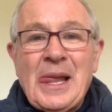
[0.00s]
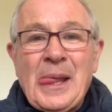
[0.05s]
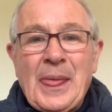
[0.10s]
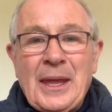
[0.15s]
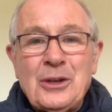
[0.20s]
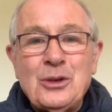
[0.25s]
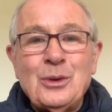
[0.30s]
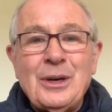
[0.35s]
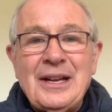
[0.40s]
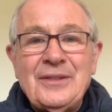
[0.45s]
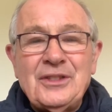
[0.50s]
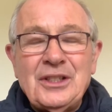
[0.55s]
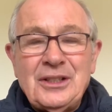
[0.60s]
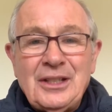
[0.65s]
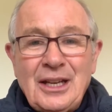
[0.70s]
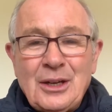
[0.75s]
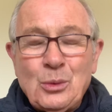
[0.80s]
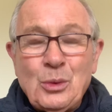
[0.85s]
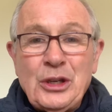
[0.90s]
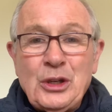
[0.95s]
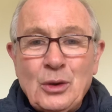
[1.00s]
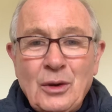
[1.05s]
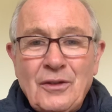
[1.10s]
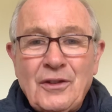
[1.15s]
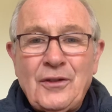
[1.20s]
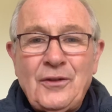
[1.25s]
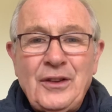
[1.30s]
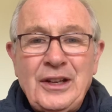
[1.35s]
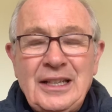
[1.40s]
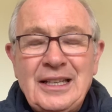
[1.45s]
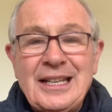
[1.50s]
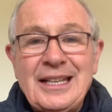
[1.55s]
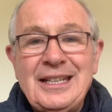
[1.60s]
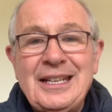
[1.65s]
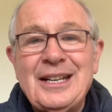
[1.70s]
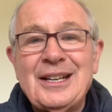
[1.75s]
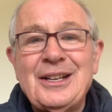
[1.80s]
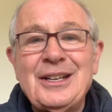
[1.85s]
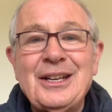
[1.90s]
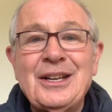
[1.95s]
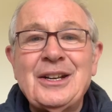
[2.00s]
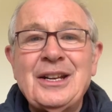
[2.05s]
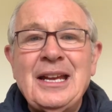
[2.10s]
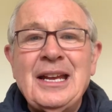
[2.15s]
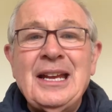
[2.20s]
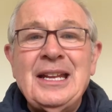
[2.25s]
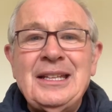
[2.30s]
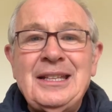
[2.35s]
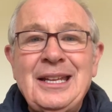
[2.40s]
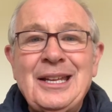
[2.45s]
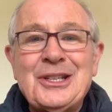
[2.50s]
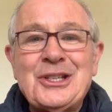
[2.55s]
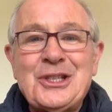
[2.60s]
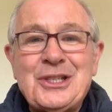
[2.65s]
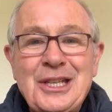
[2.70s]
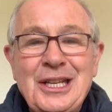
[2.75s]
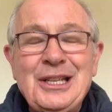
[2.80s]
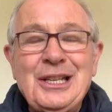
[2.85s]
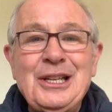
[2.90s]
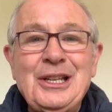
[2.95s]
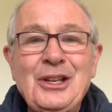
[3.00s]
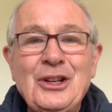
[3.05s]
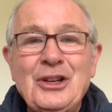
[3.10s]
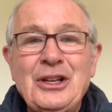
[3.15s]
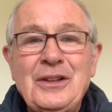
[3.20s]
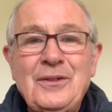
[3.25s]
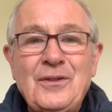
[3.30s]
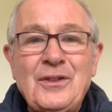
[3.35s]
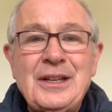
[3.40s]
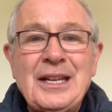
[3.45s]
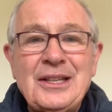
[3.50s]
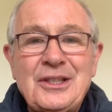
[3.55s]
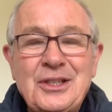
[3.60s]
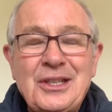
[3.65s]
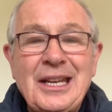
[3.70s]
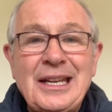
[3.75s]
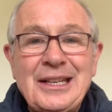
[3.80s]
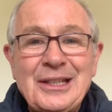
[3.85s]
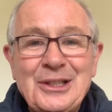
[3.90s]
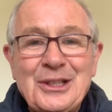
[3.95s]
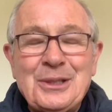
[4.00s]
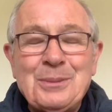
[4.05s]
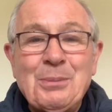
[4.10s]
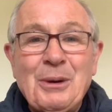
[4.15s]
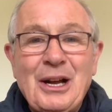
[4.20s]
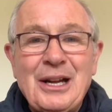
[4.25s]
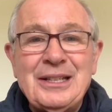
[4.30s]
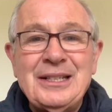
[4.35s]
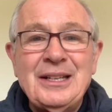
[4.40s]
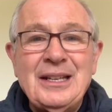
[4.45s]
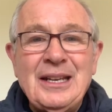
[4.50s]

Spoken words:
after their win over Finland earlier, they're still in line for that second spot